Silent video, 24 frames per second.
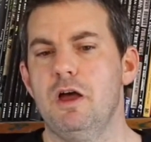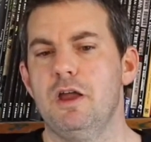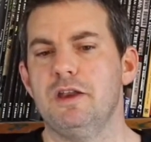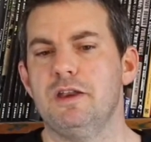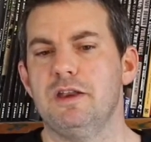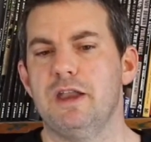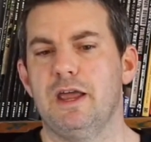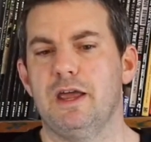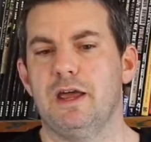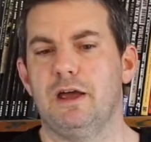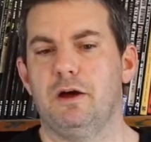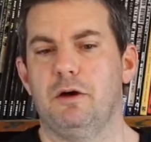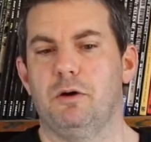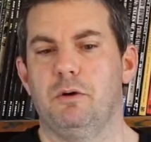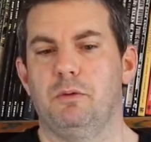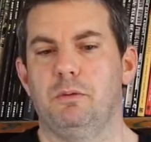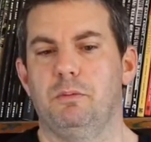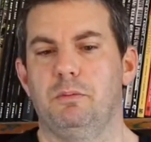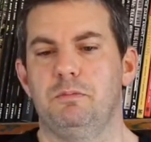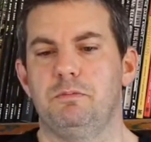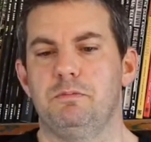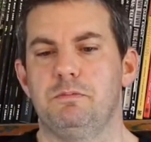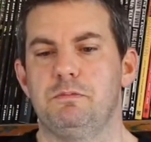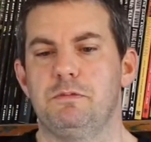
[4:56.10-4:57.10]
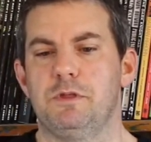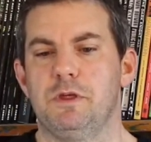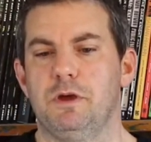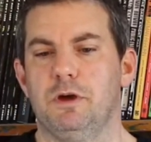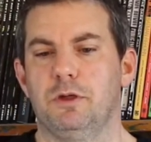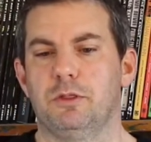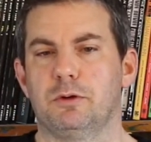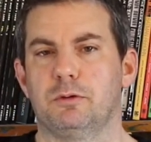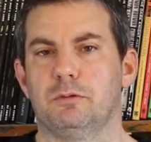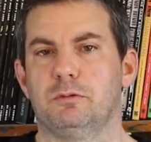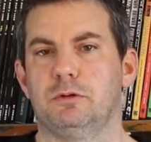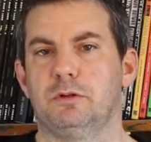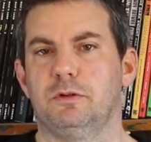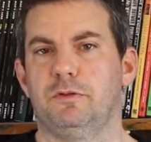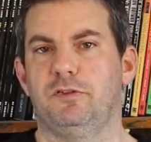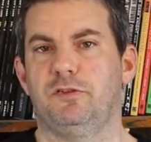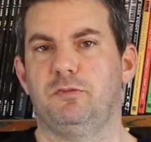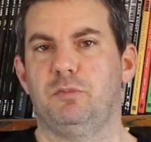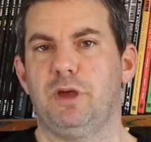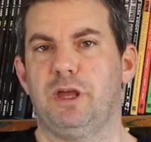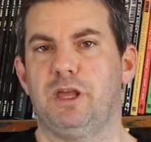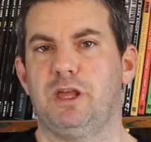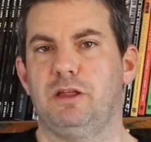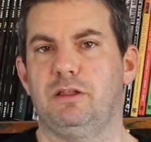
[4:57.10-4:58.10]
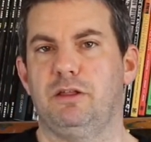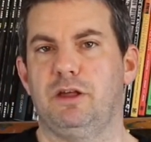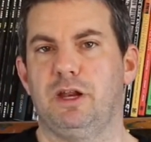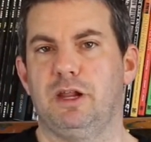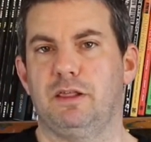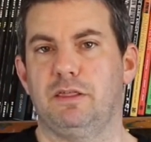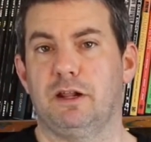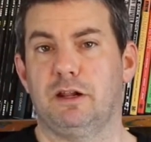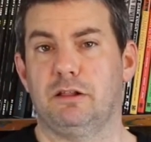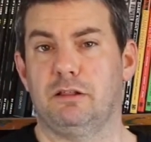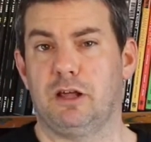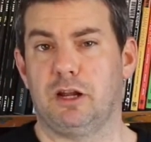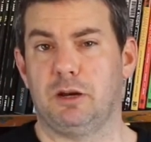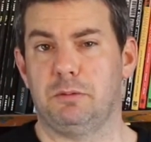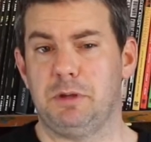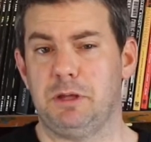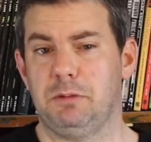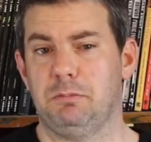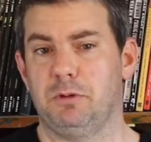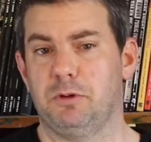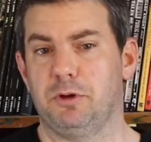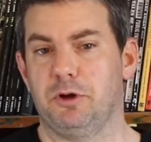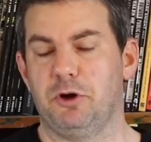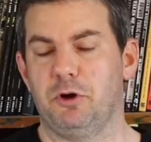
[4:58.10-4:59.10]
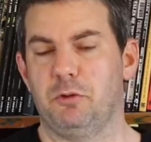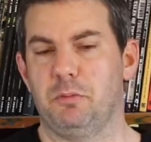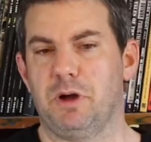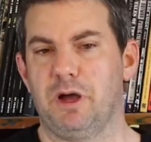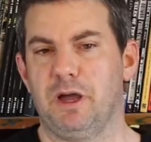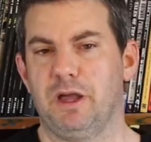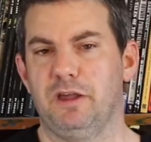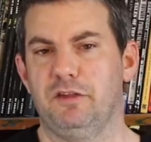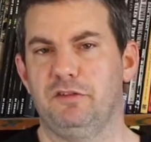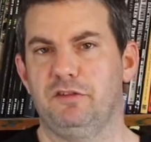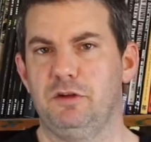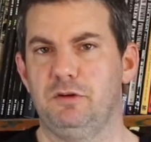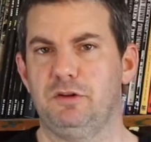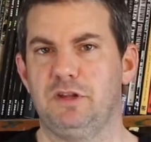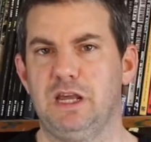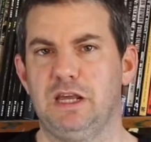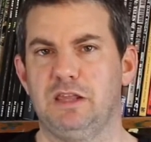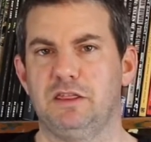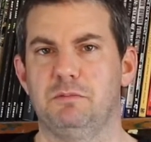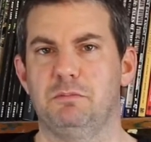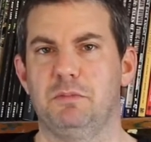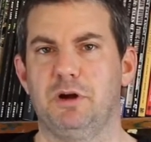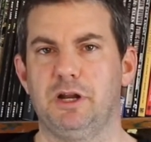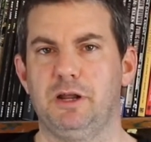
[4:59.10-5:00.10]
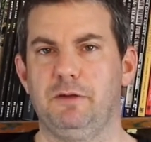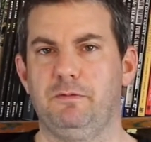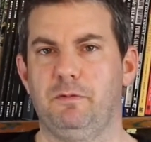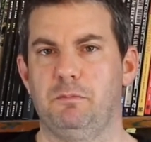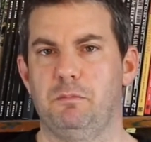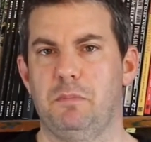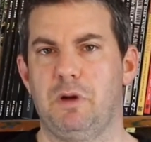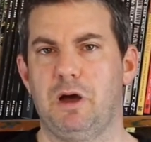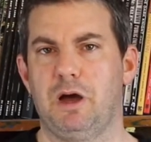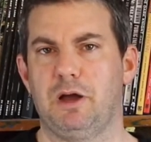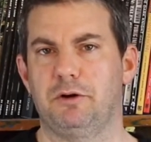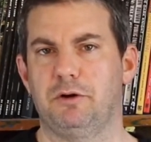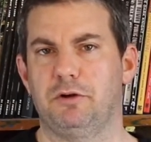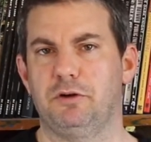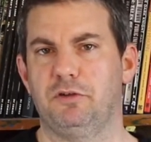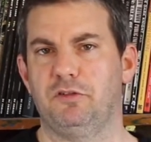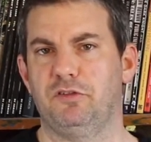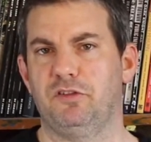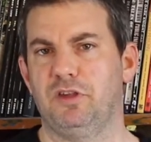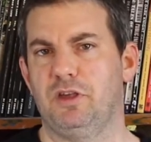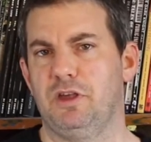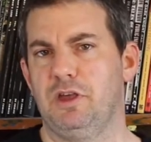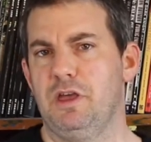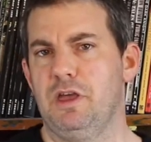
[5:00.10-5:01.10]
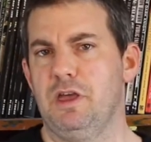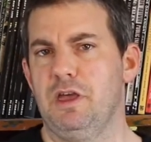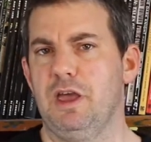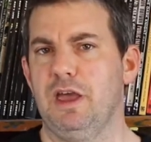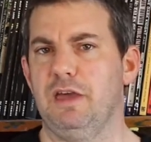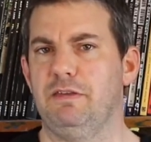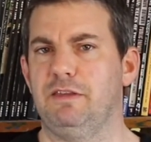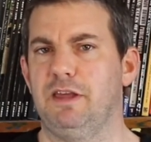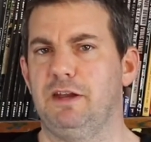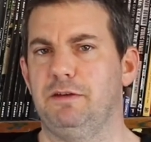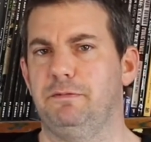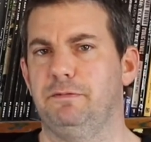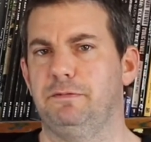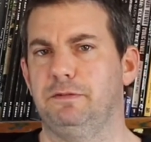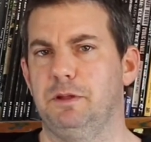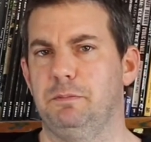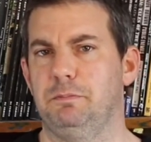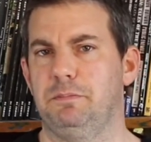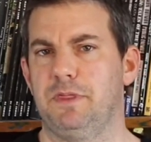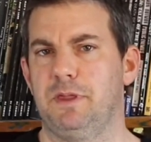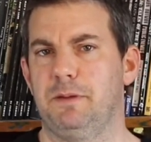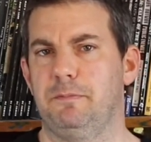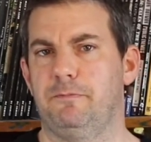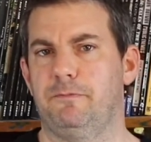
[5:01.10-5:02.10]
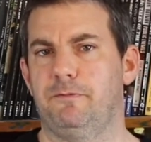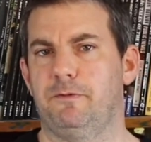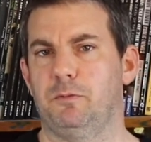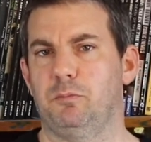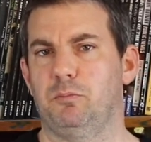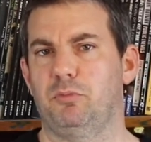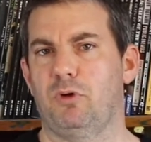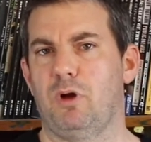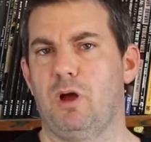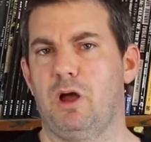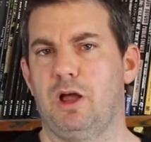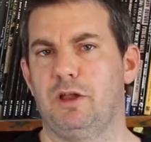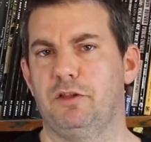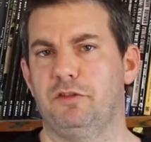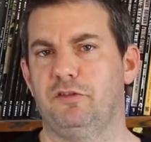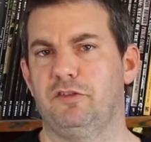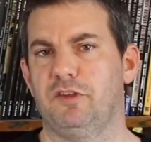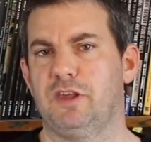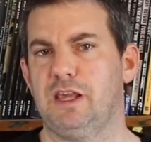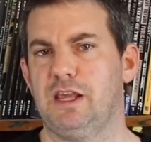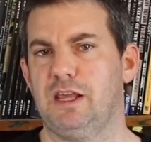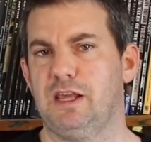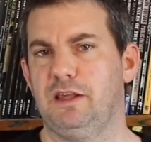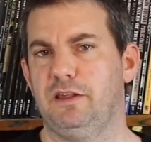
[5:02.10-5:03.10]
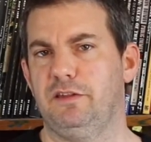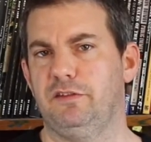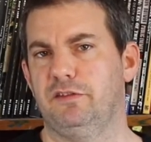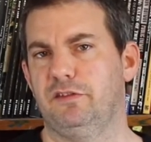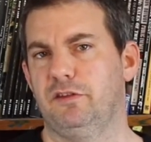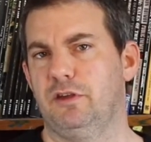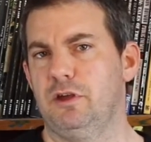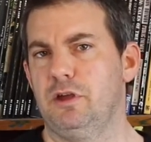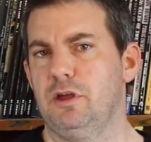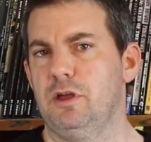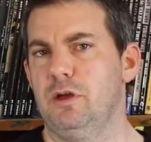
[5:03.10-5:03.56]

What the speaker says: Now, the other rule of speculating that a lot of people go by is you take the money from moderns and then flip them for bronze keys